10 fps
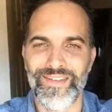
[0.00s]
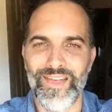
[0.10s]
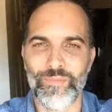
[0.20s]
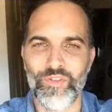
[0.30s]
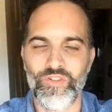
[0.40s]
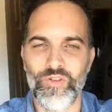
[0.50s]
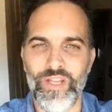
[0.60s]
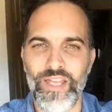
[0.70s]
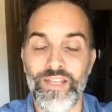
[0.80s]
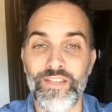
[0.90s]
Episode
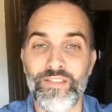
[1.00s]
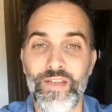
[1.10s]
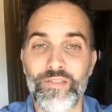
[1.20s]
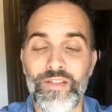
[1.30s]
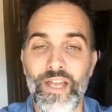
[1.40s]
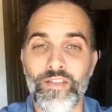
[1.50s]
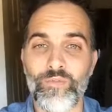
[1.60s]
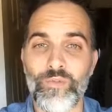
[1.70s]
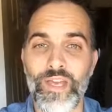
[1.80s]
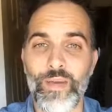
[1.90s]
87. Next
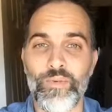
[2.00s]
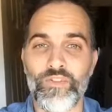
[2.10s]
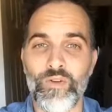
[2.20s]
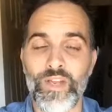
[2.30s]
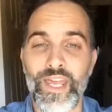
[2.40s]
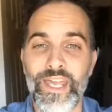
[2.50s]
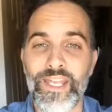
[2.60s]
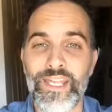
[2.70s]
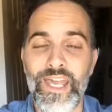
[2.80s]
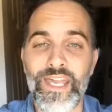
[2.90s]
will be episode
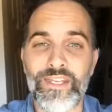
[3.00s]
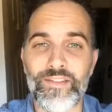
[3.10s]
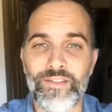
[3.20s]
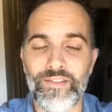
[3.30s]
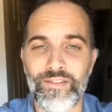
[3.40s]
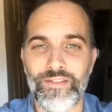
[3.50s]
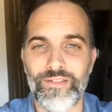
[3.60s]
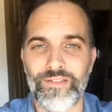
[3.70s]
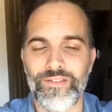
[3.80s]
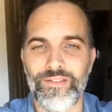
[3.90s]
88.
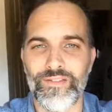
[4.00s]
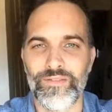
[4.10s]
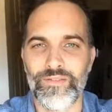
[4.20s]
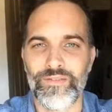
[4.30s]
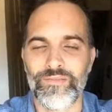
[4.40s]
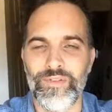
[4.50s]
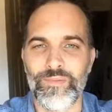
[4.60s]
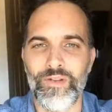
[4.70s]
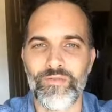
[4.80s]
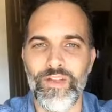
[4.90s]
One of
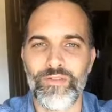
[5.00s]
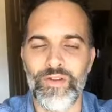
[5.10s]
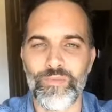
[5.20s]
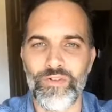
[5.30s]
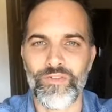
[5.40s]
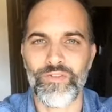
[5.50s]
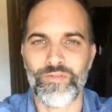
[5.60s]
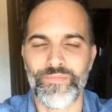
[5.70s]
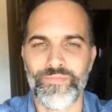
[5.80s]
my favorite numbers.